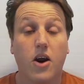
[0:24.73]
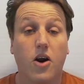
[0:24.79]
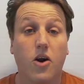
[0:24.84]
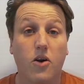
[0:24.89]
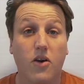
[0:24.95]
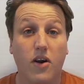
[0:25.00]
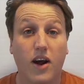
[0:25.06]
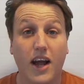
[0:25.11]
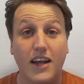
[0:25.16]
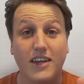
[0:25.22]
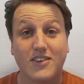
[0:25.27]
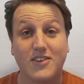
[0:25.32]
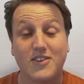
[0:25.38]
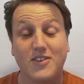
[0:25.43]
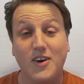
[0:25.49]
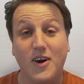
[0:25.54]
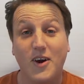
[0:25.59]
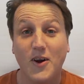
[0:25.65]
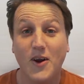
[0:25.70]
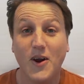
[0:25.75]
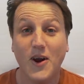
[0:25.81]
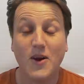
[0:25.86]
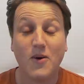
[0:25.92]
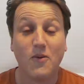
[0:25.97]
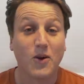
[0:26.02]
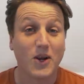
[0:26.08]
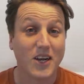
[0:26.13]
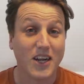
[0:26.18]
Alright, so
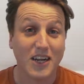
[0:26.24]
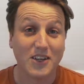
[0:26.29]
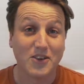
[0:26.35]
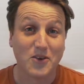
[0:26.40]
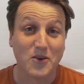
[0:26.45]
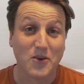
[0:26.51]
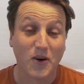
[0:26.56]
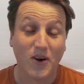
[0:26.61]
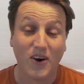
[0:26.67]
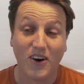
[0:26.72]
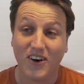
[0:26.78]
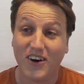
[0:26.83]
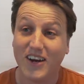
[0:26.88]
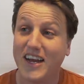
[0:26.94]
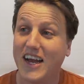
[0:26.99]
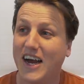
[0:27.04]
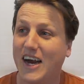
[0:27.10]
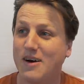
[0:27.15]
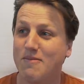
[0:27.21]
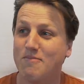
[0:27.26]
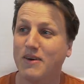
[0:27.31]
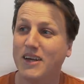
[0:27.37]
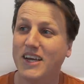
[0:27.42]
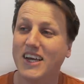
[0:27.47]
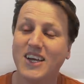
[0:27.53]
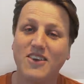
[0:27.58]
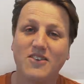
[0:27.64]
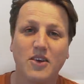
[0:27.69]
what did I do wrong?
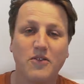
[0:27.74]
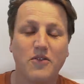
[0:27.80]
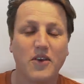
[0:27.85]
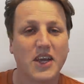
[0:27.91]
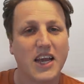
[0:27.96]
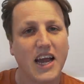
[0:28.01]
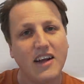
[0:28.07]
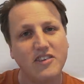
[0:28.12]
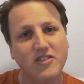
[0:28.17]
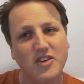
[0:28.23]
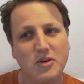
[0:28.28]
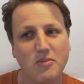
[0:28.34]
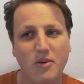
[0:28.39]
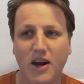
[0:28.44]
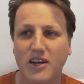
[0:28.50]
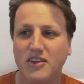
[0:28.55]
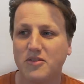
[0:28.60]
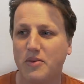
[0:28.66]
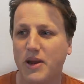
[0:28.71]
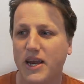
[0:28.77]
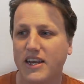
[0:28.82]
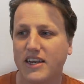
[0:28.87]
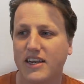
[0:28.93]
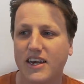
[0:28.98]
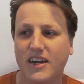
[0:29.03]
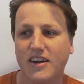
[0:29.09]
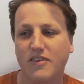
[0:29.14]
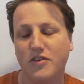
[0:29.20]
So if you cast your minds
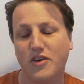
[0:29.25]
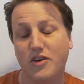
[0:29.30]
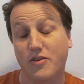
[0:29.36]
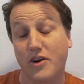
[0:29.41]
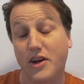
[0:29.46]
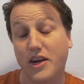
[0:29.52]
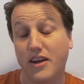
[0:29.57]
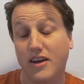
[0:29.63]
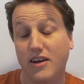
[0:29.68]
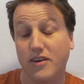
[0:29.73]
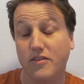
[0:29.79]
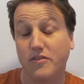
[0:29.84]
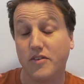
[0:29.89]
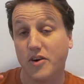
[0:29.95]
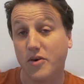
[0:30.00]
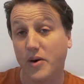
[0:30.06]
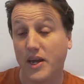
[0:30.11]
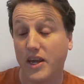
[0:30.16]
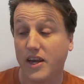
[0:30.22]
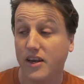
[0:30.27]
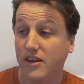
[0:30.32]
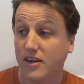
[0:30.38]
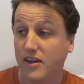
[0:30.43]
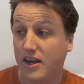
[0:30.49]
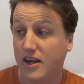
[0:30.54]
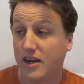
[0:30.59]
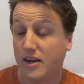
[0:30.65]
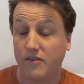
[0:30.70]
back, if you're a regular viewer here,
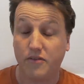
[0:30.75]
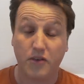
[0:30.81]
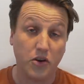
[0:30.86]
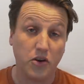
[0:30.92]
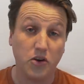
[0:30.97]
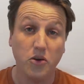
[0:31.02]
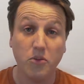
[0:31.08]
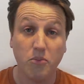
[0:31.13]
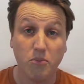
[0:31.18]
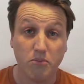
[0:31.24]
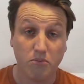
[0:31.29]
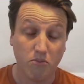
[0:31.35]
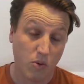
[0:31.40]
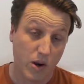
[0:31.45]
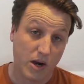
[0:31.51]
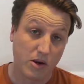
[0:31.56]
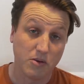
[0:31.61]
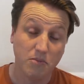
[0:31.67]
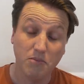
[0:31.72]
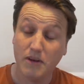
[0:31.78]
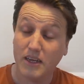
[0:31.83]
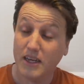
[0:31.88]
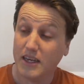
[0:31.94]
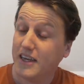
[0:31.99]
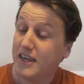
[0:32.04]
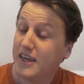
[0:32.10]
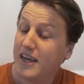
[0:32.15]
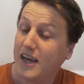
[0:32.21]
if you're new, welcome.
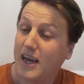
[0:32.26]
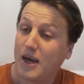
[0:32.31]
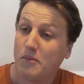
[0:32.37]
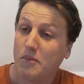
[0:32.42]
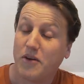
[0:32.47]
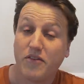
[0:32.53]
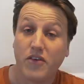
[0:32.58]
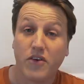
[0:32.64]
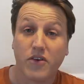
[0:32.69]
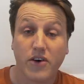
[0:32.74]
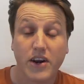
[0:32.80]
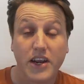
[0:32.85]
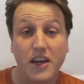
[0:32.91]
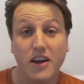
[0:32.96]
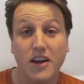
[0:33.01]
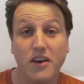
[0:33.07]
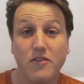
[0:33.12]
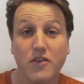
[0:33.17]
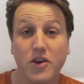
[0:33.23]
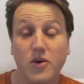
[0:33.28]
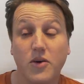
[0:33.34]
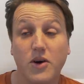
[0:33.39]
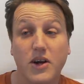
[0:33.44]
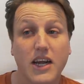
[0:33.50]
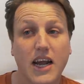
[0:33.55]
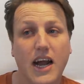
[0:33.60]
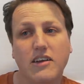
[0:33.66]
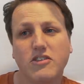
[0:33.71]
But if you're a regular
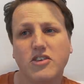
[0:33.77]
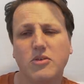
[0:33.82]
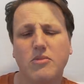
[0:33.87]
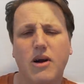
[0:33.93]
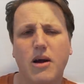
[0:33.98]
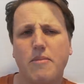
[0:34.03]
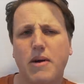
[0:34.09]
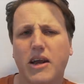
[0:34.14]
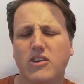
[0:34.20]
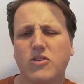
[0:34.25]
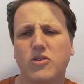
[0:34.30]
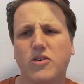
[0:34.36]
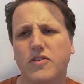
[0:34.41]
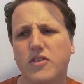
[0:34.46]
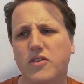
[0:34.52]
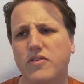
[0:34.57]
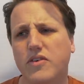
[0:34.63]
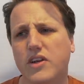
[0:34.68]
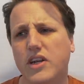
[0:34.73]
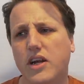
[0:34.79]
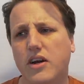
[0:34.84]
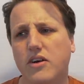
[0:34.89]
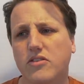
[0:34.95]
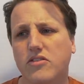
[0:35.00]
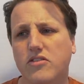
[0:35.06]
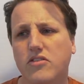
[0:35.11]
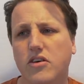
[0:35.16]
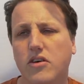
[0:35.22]
viewer, cast your mind back to a few
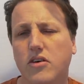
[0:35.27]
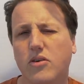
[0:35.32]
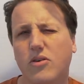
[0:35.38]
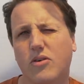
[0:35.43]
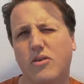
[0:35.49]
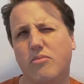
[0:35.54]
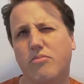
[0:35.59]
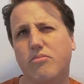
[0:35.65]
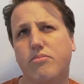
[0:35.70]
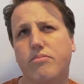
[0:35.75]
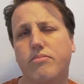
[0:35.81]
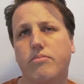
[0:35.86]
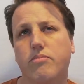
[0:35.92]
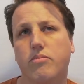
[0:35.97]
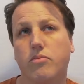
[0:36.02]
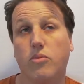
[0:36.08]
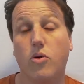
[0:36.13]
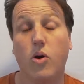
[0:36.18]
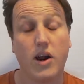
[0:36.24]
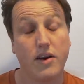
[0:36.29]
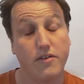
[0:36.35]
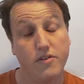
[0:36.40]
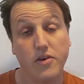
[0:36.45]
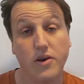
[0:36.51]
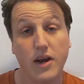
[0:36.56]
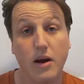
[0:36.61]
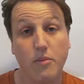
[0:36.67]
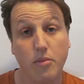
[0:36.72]
videos, or quite a
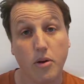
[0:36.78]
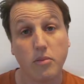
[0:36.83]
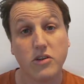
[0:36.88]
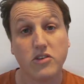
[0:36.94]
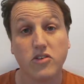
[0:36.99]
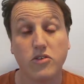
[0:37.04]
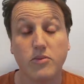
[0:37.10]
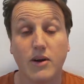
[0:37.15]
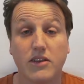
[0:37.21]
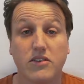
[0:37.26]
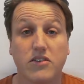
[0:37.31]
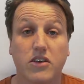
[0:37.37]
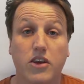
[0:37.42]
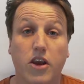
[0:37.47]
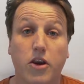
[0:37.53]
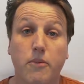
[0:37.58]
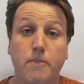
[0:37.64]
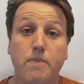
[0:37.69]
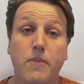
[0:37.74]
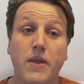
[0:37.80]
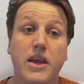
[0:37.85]
few now, probably 2 months ago.